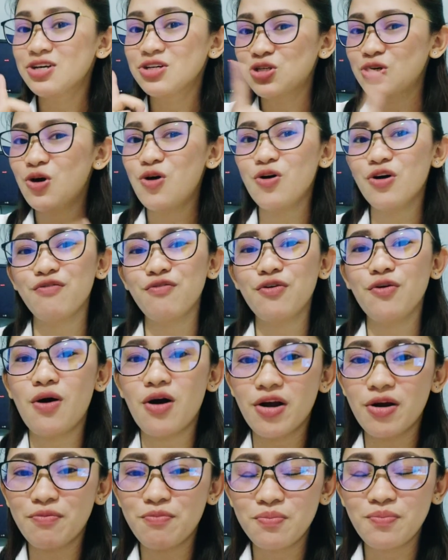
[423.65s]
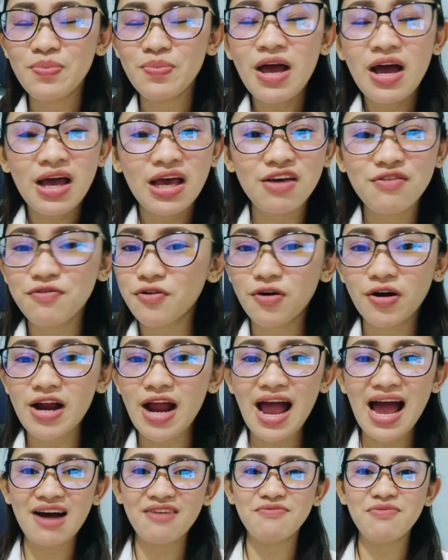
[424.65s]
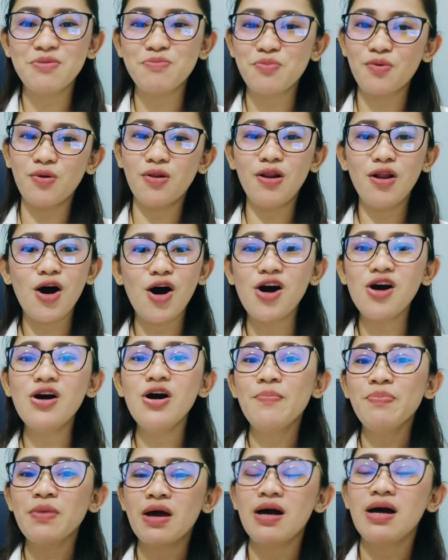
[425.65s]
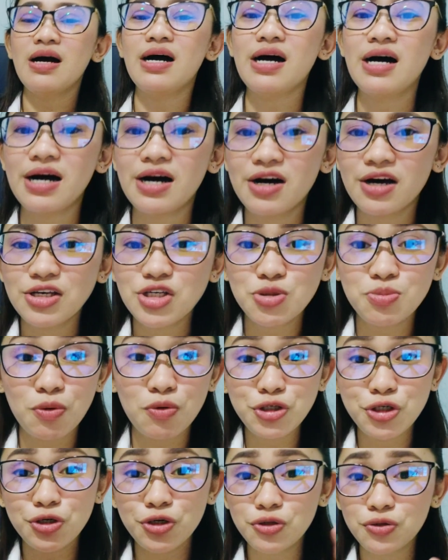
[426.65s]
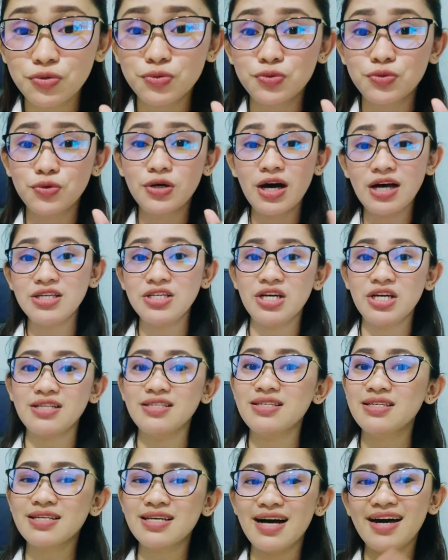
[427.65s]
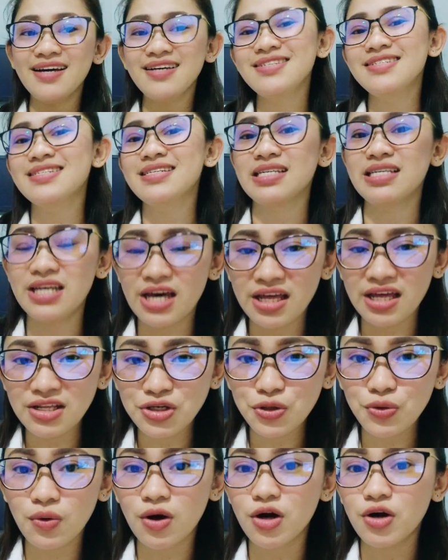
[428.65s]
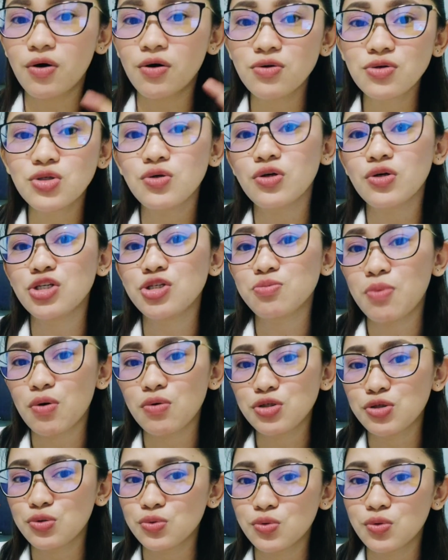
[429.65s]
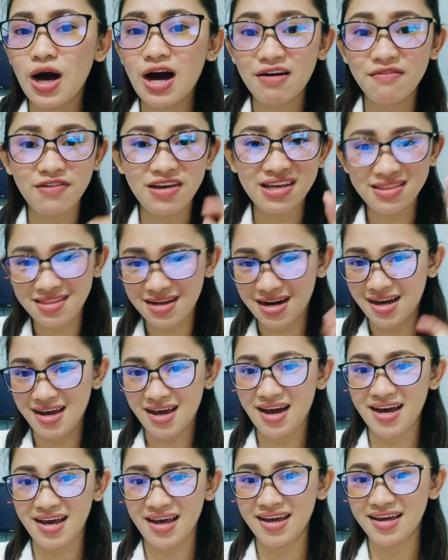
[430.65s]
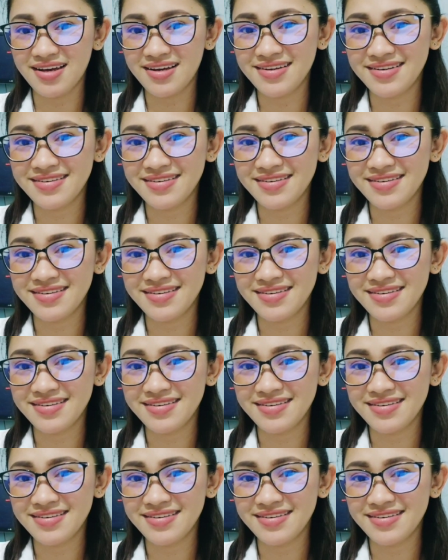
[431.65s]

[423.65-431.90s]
So, if you are having prolonged exposure to gadgets, guys, then you are also exposed to having dry eye.